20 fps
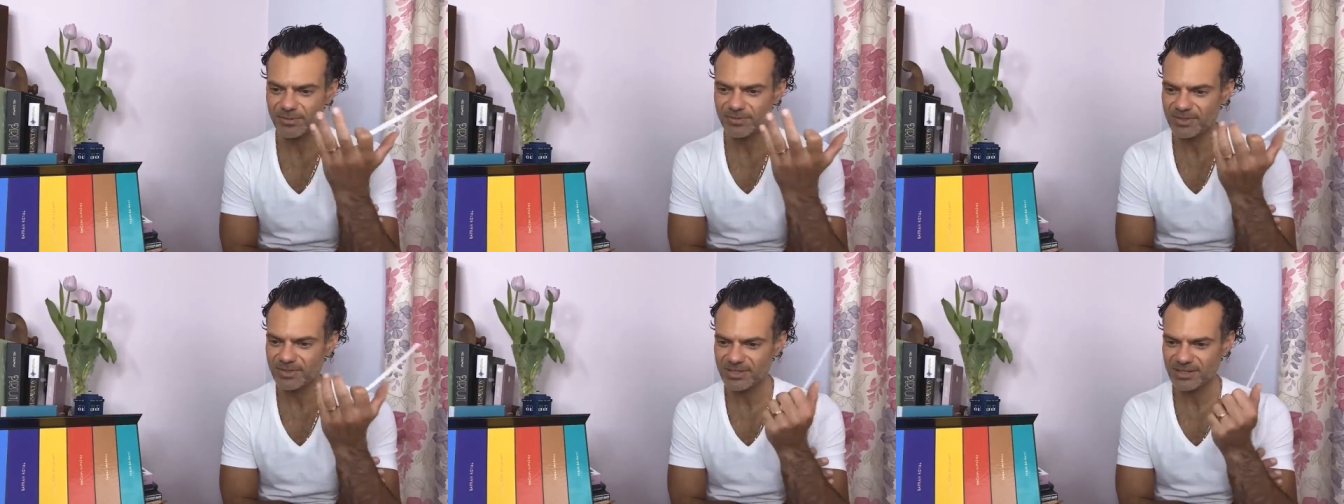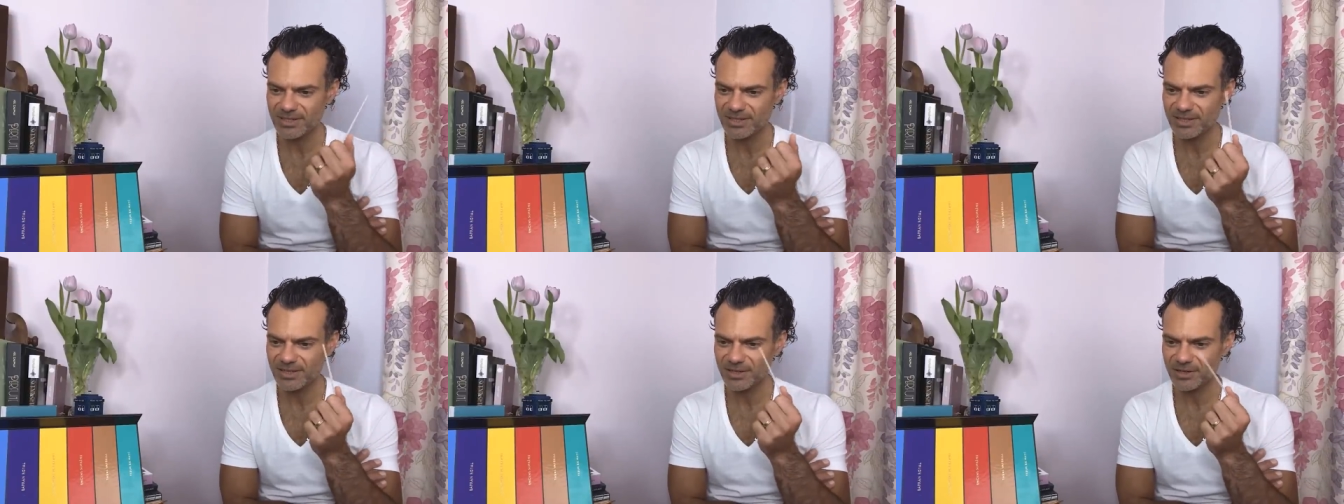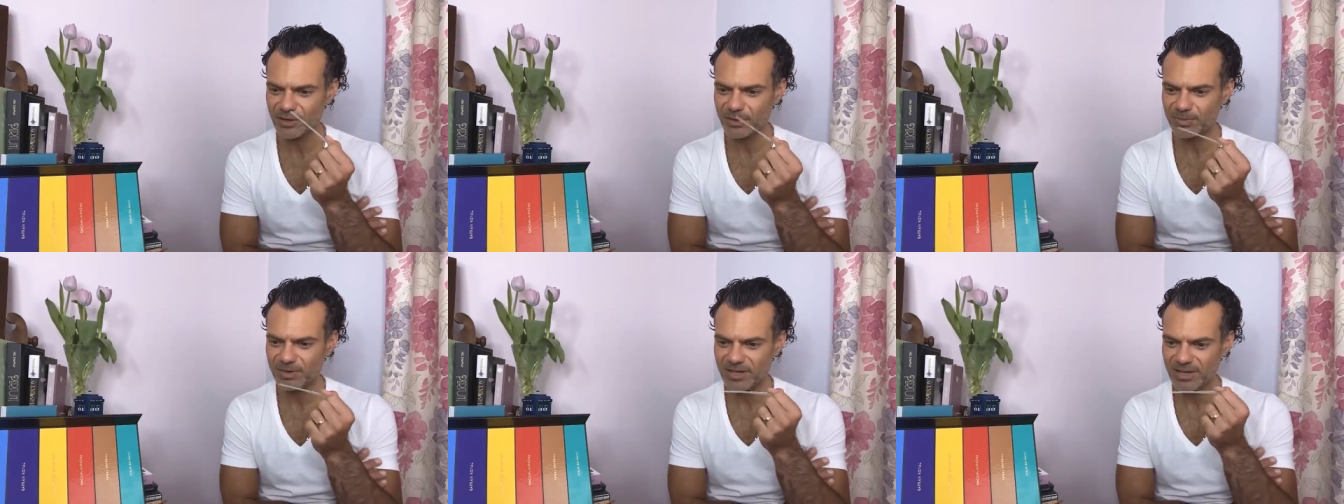Obviously,
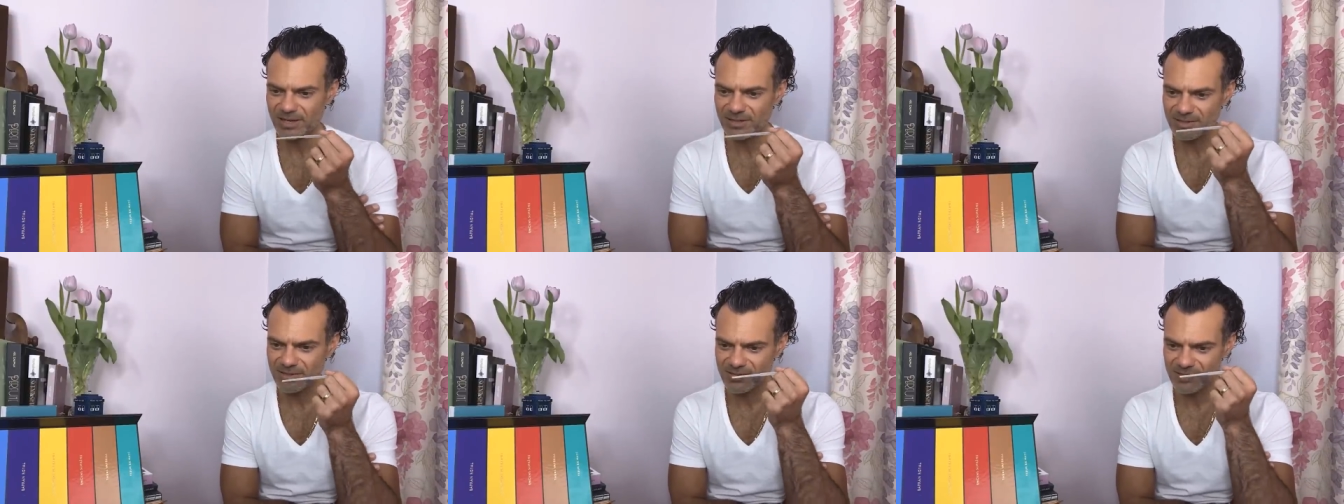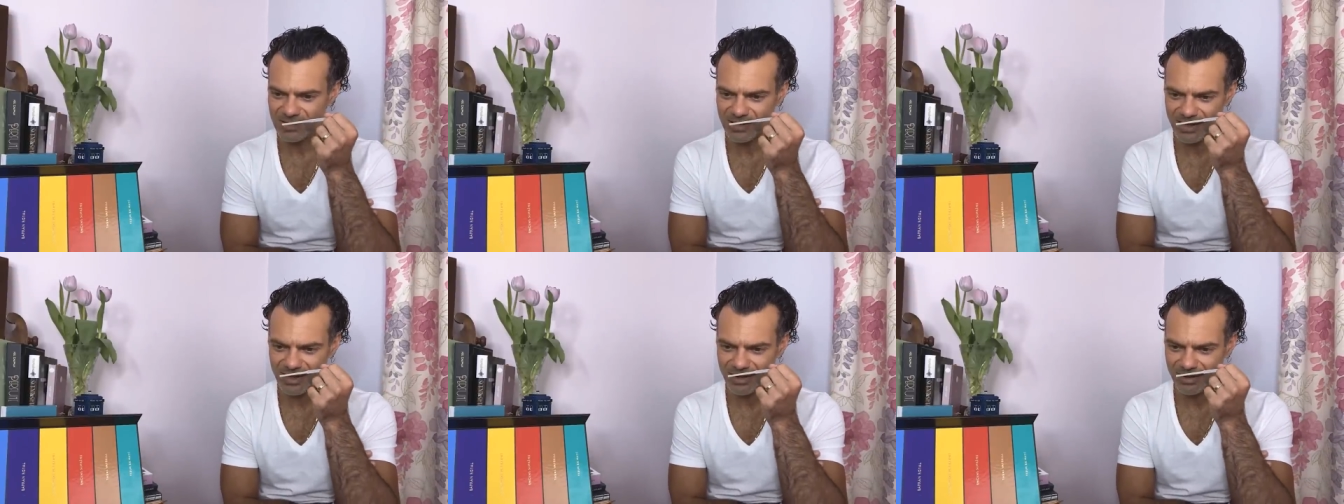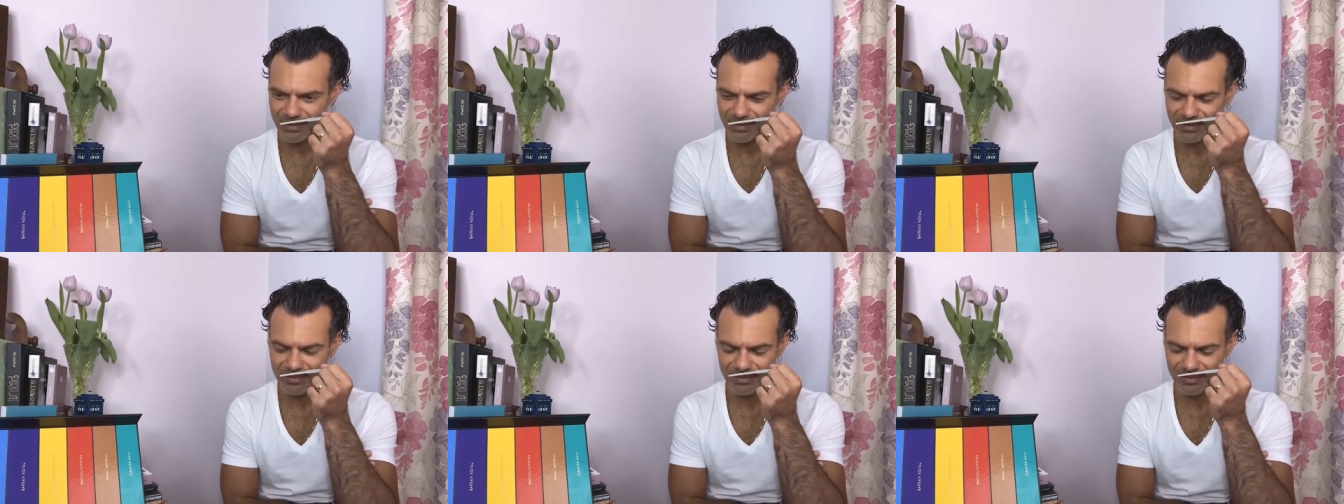nobody else
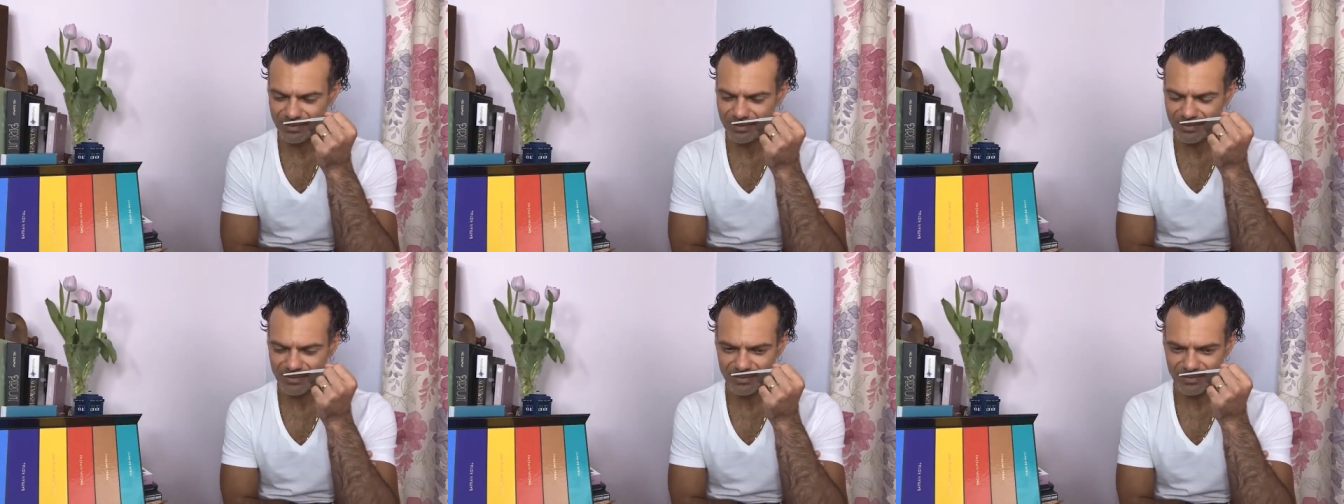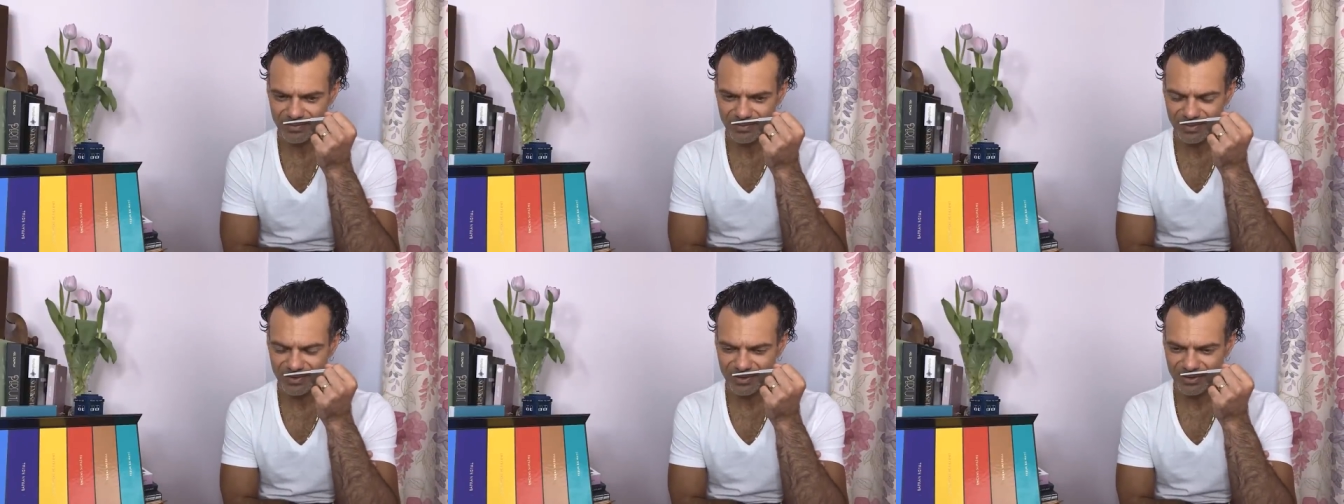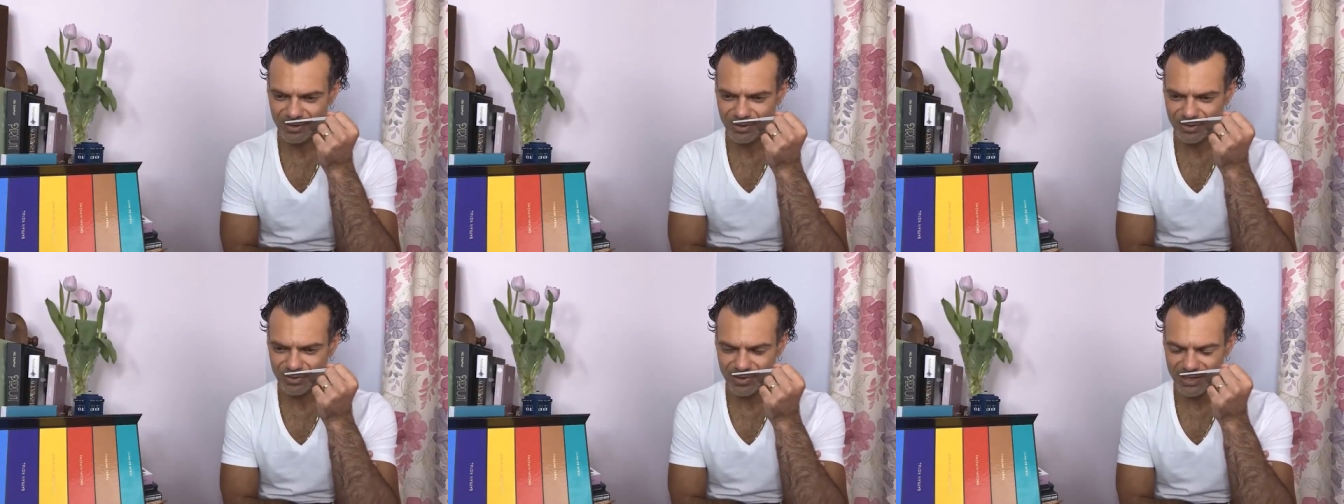um,
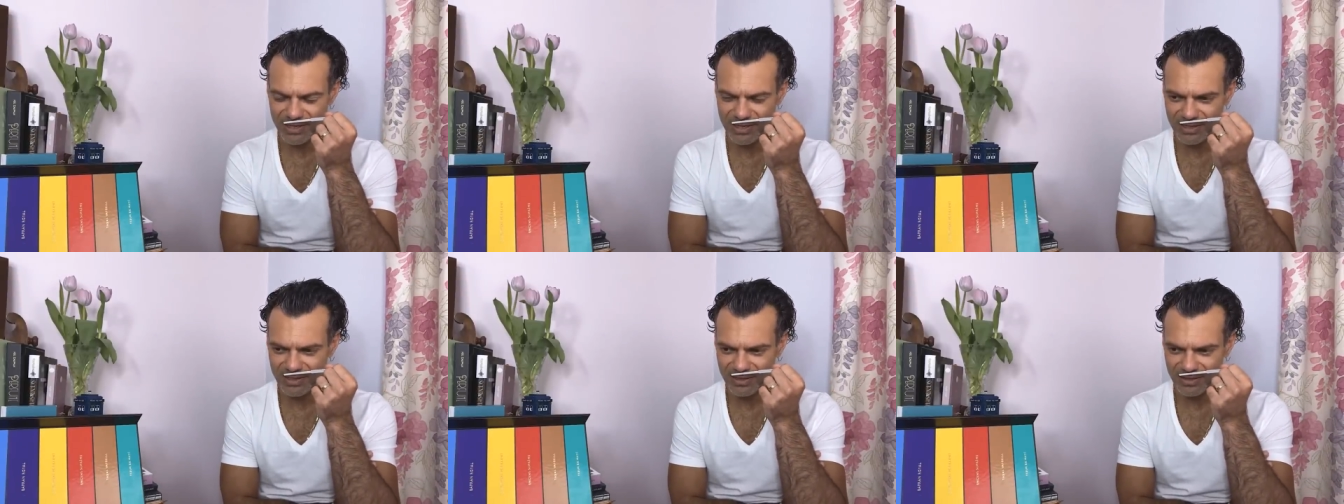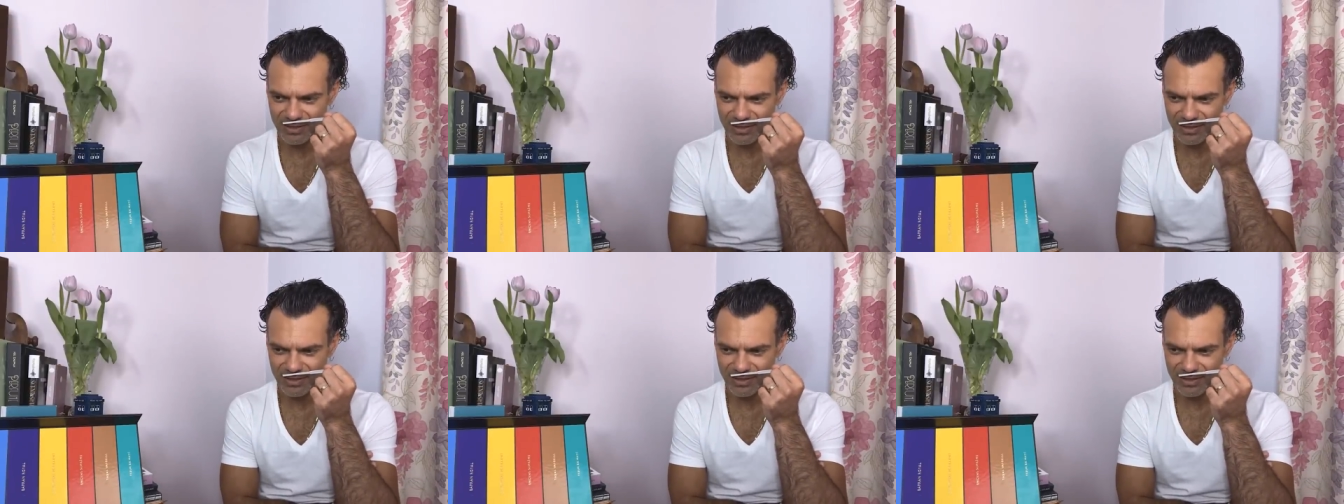agreed.